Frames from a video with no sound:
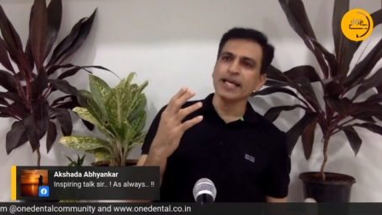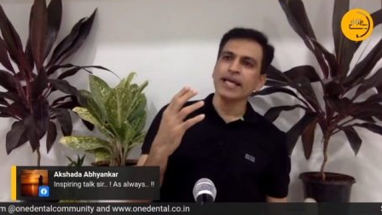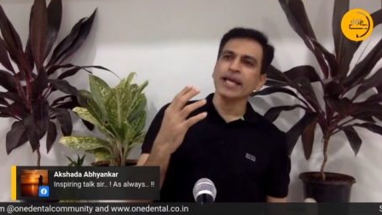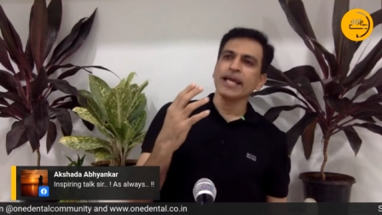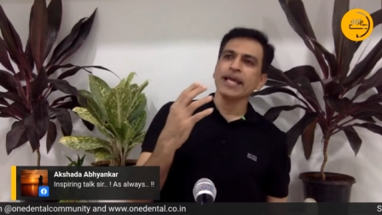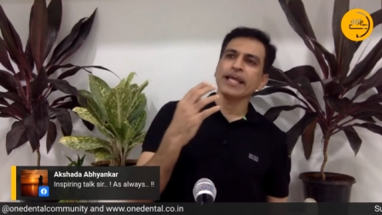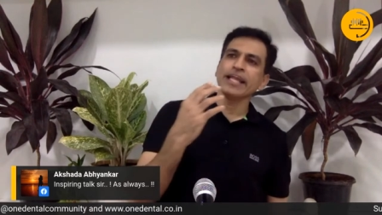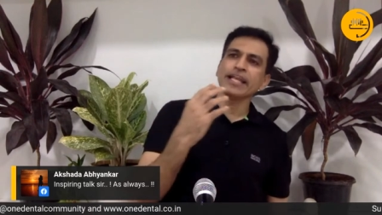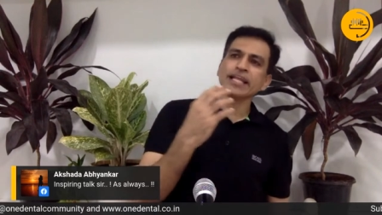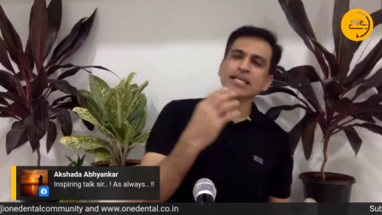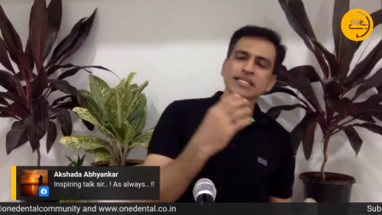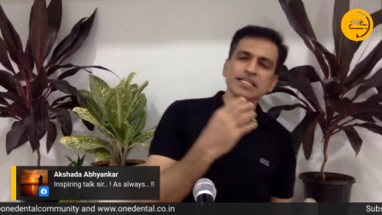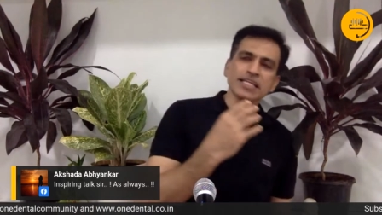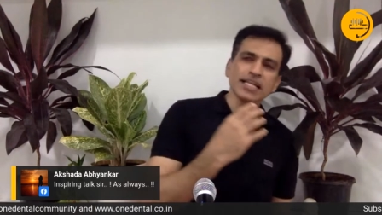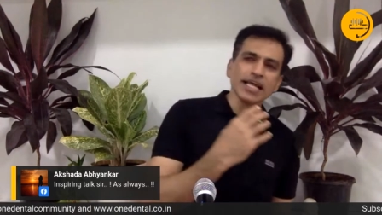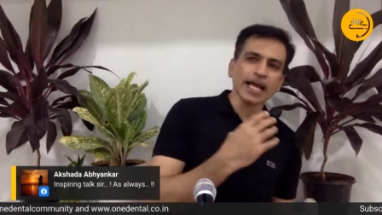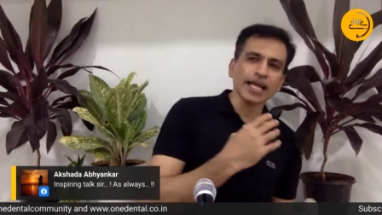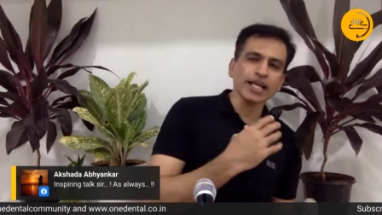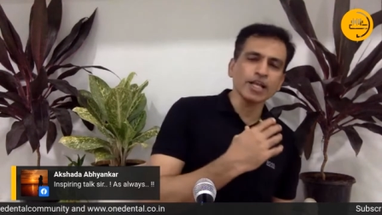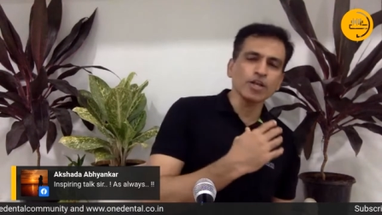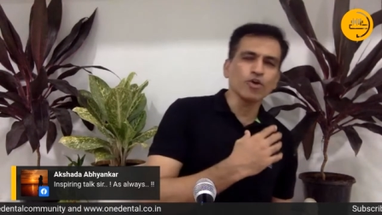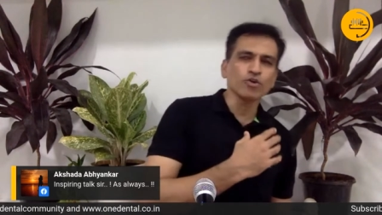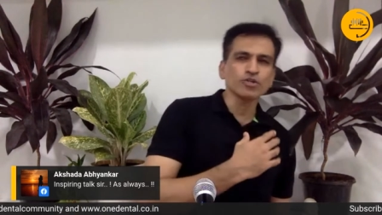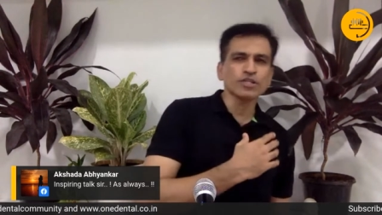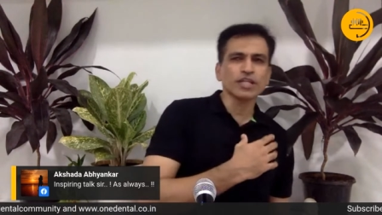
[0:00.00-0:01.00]
initially I
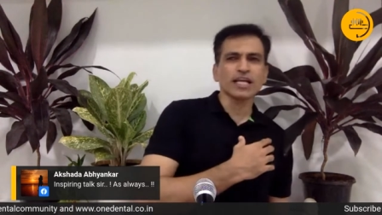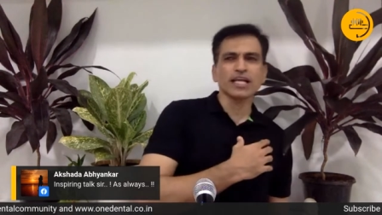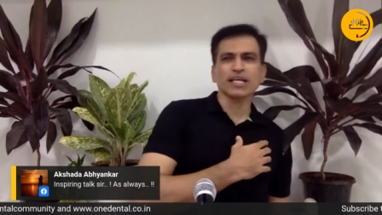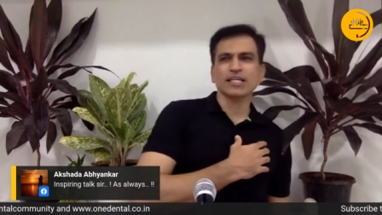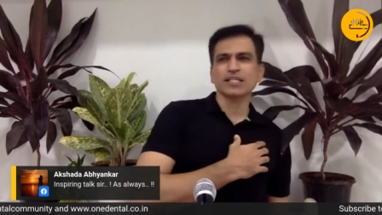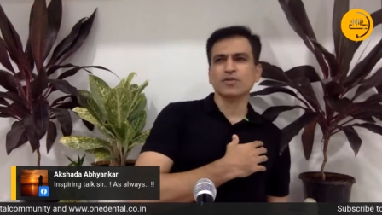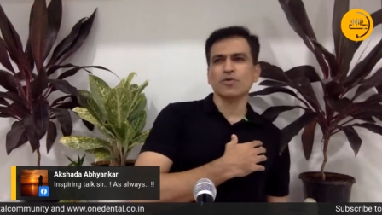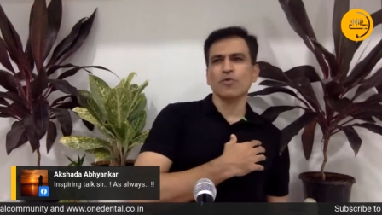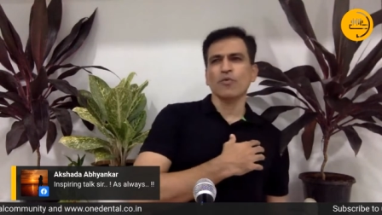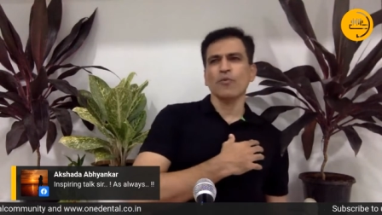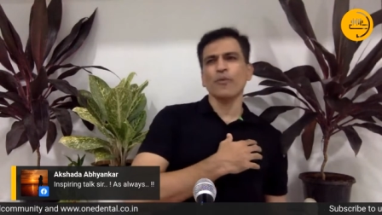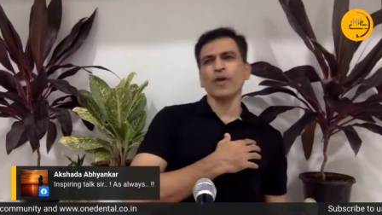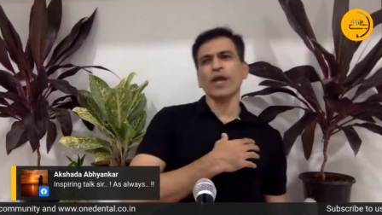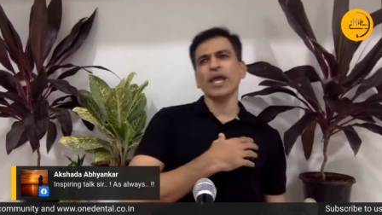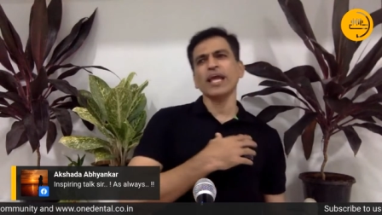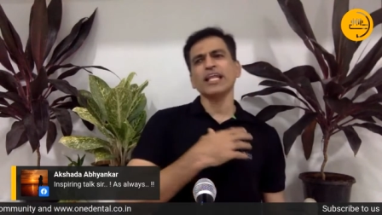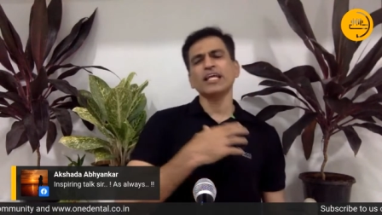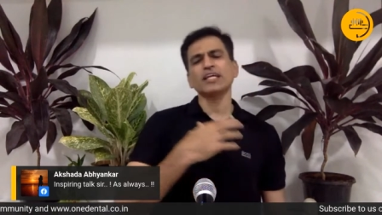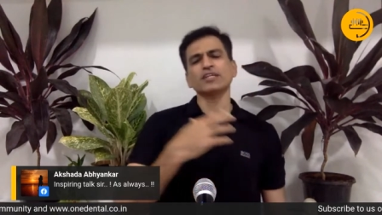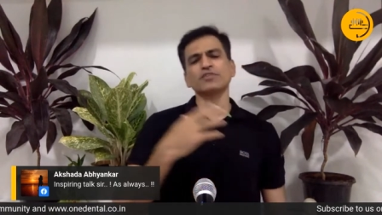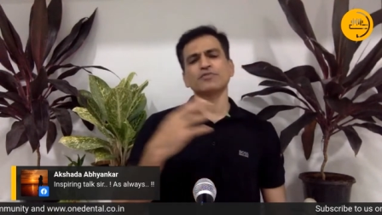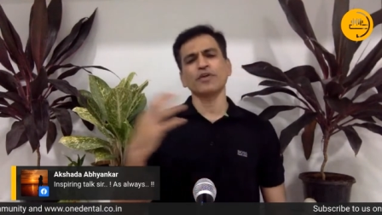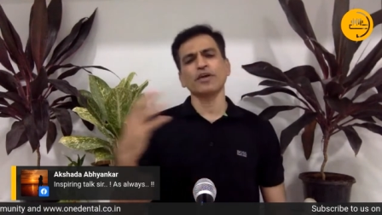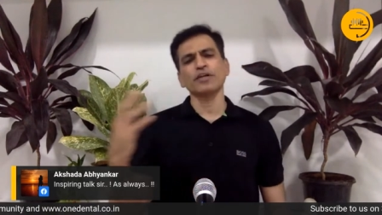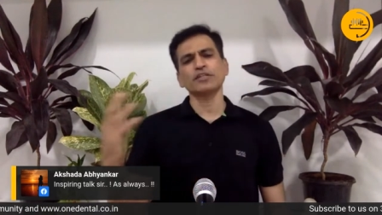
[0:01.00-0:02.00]
know there are
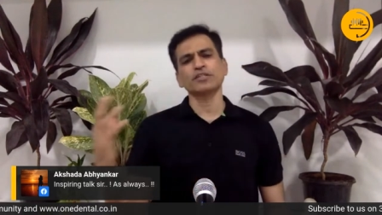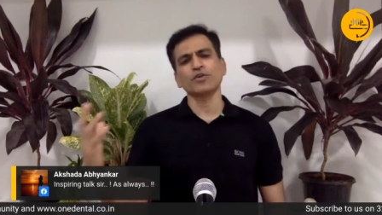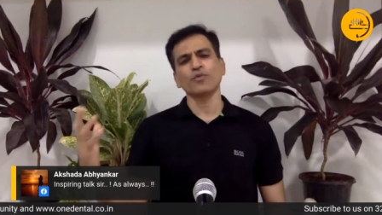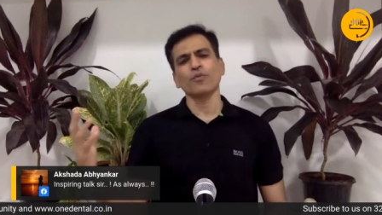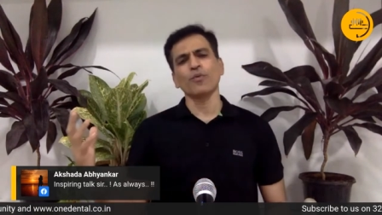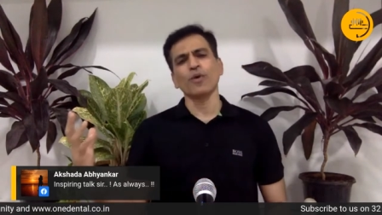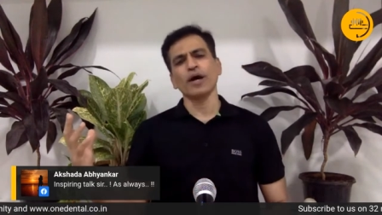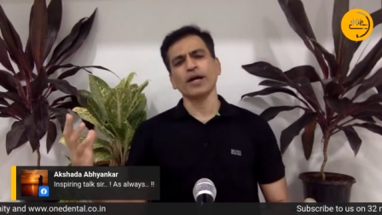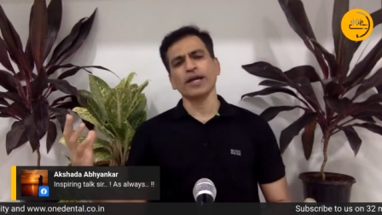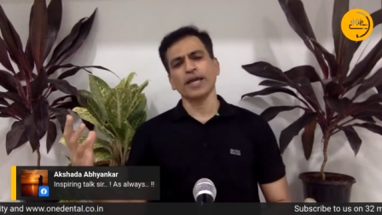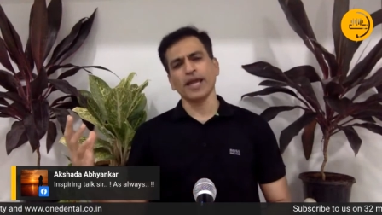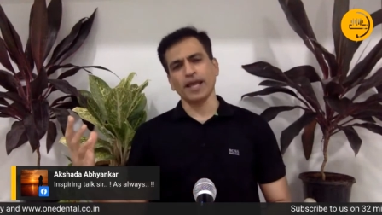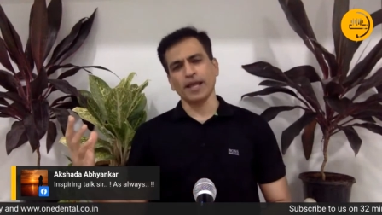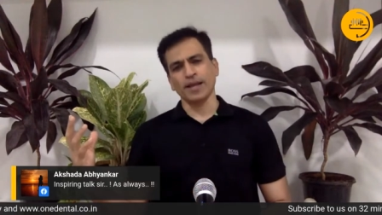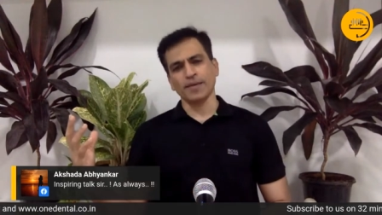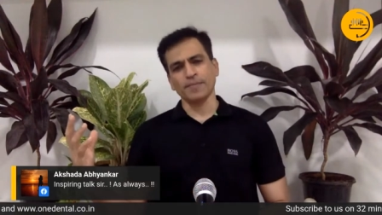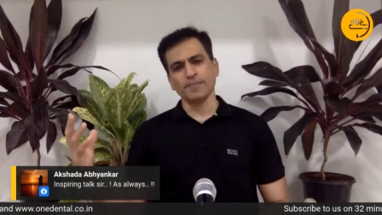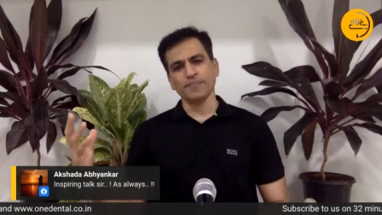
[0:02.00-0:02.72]
various ways of working.